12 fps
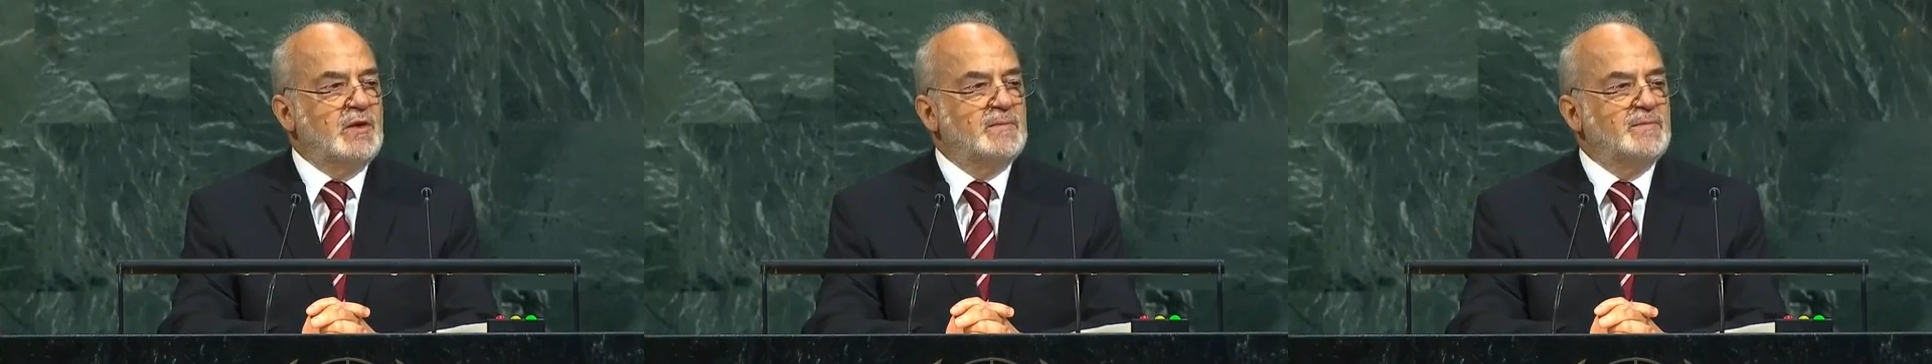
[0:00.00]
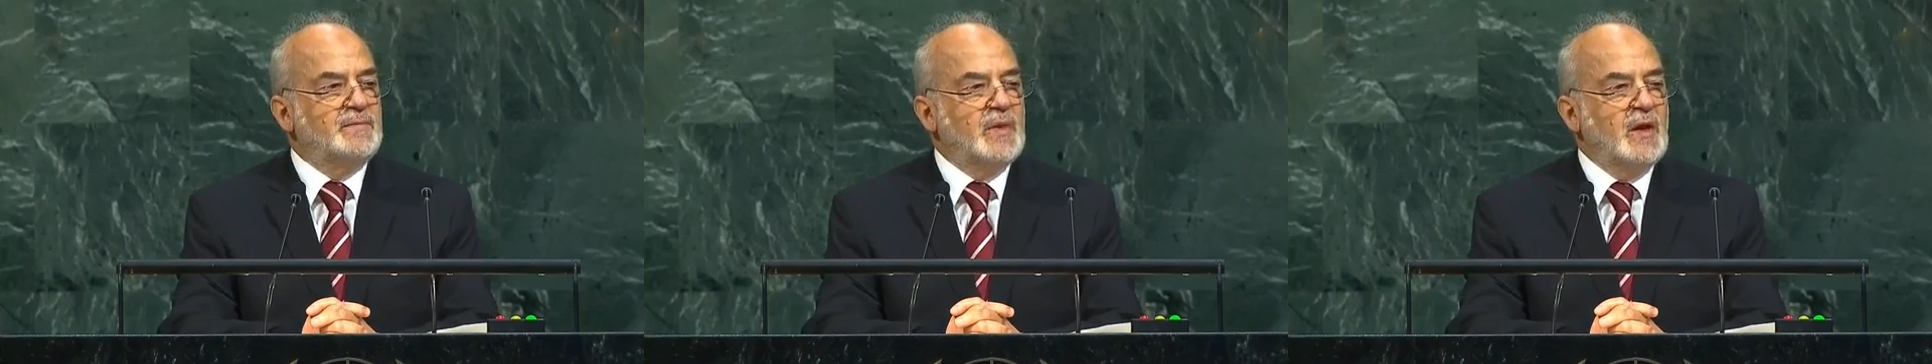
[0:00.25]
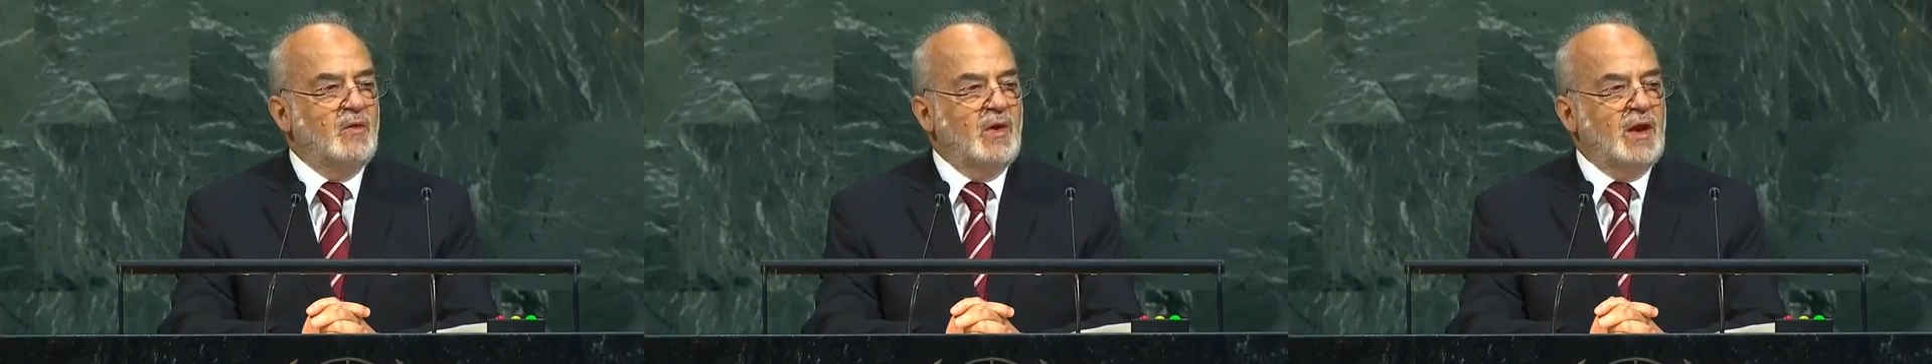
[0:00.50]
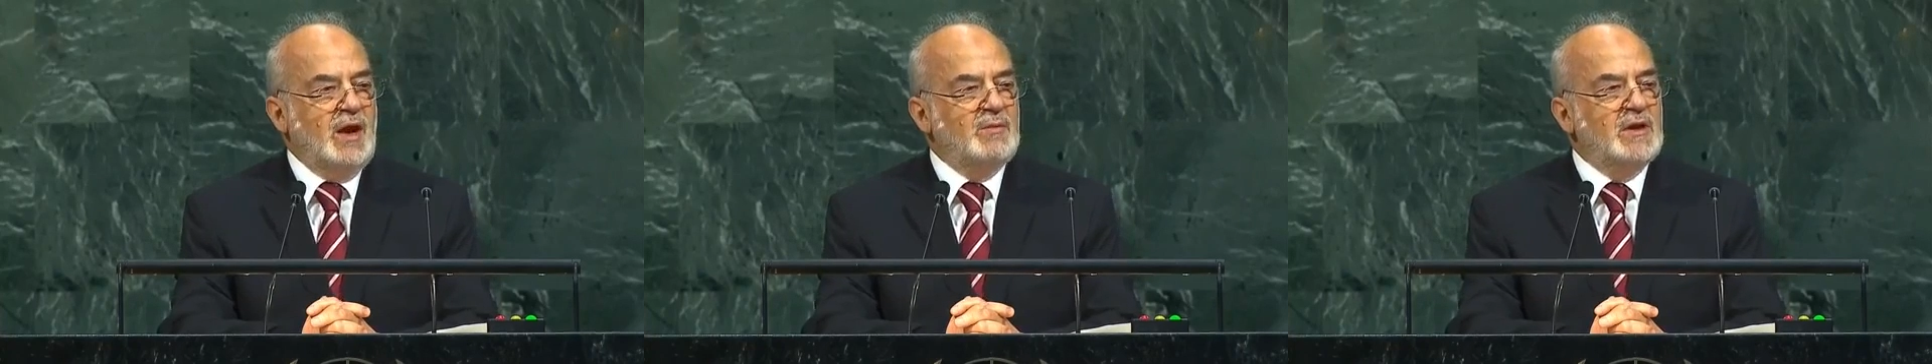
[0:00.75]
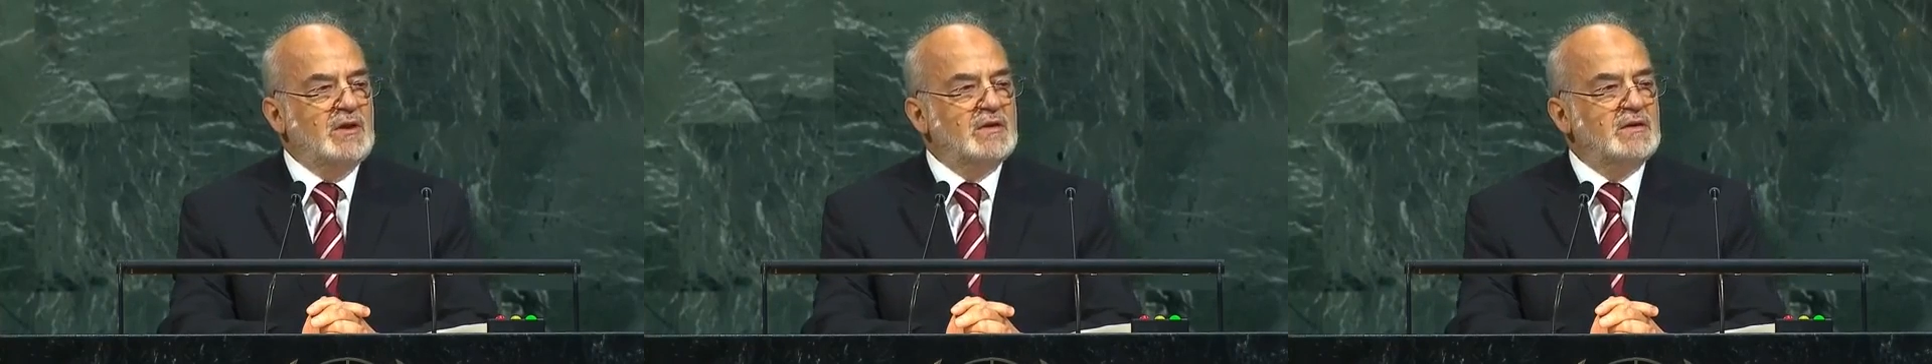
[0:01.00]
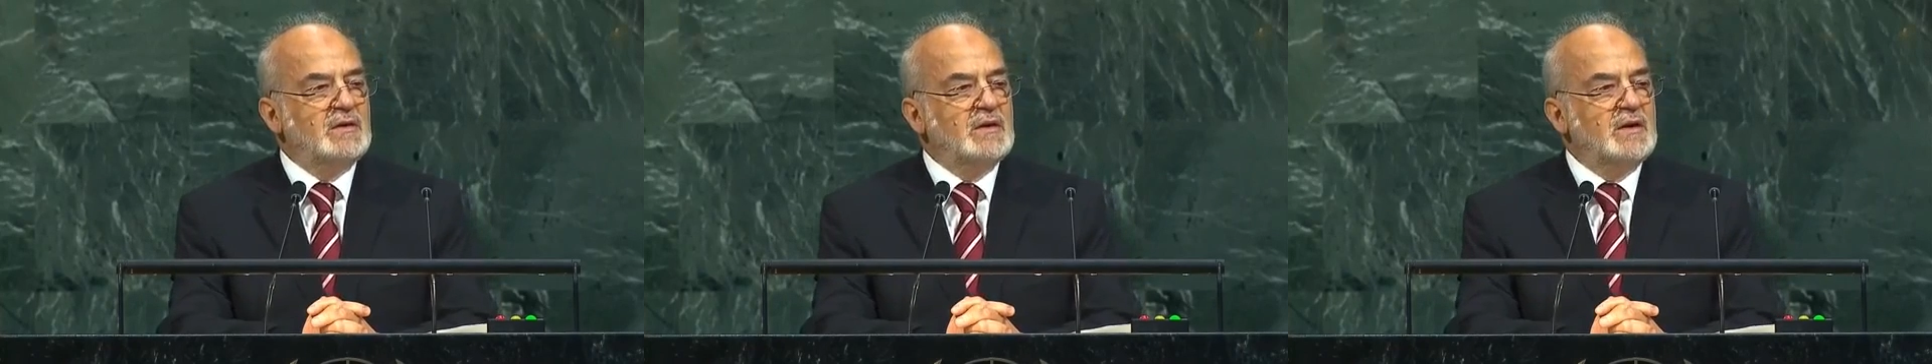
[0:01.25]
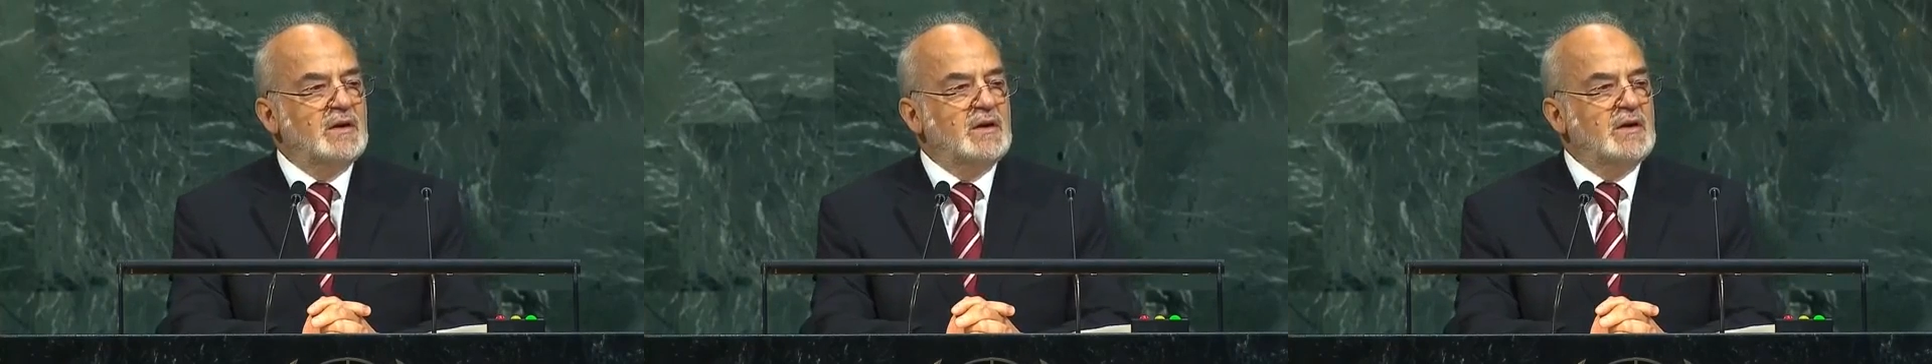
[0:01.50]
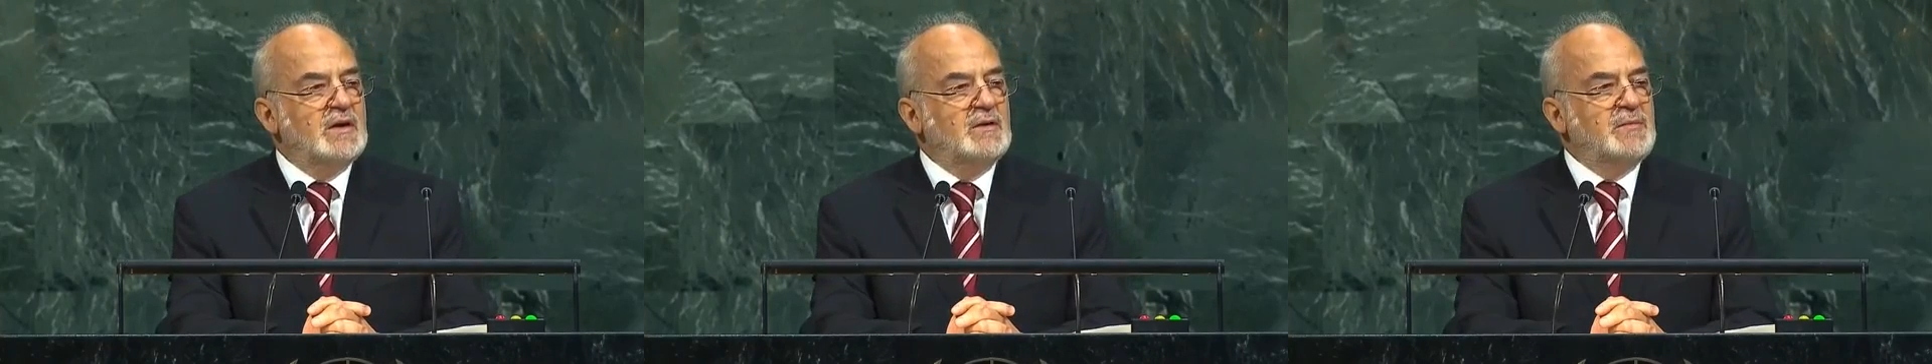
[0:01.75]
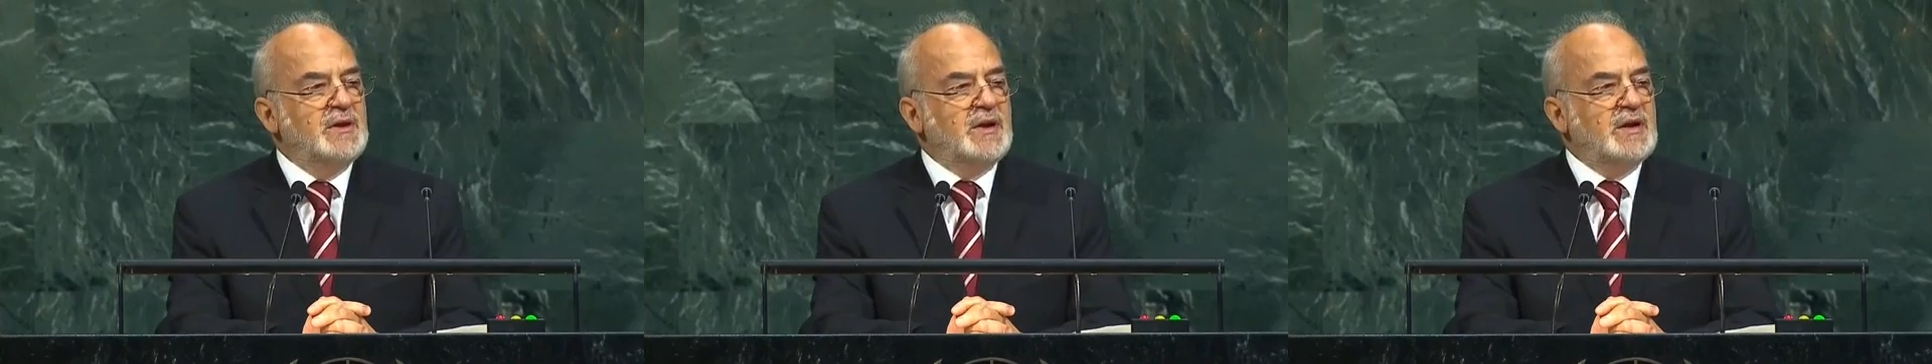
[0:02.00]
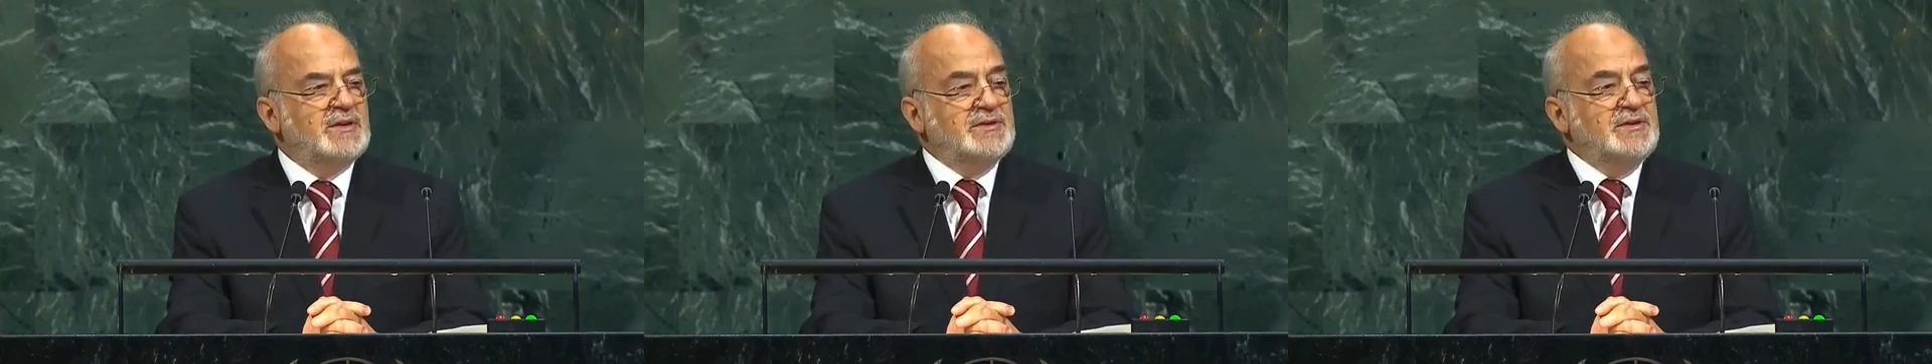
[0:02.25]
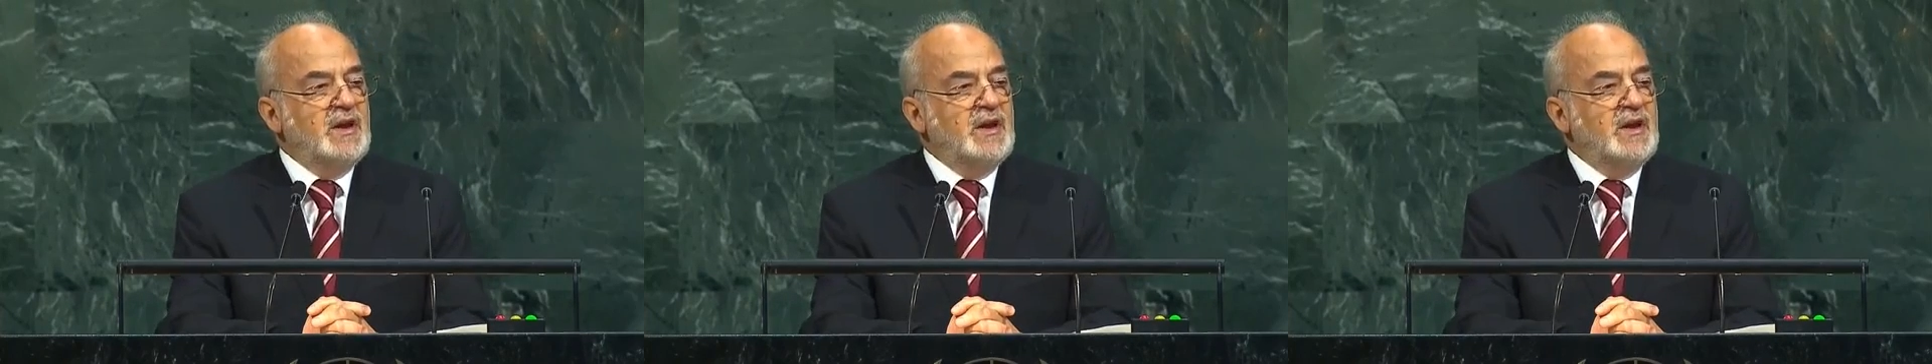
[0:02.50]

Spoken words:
relations of good neighborhood